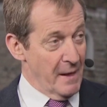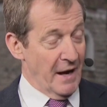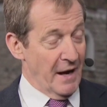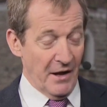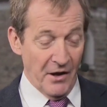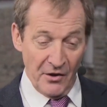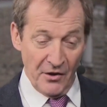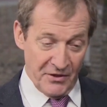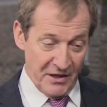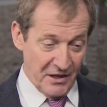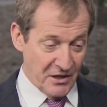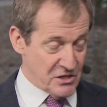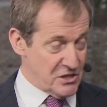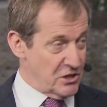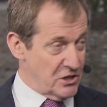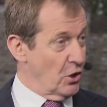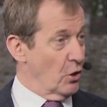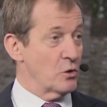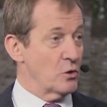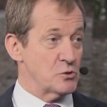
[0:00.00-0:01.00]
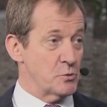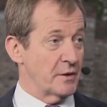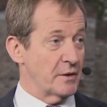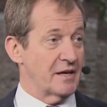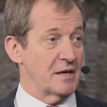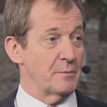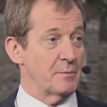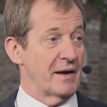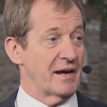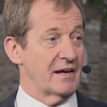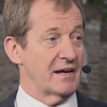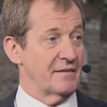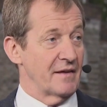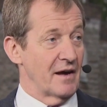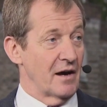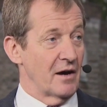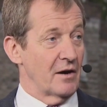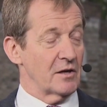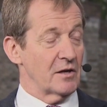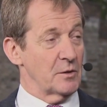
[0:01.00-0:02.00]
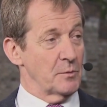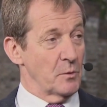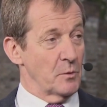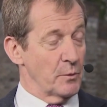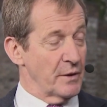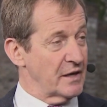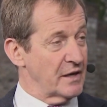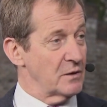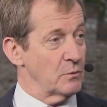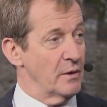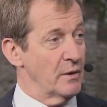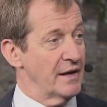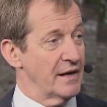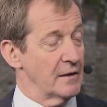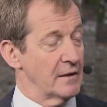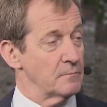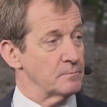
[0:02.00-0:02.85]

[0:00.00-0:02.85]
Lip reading: And I think as long as we keep making that argument, we can win it.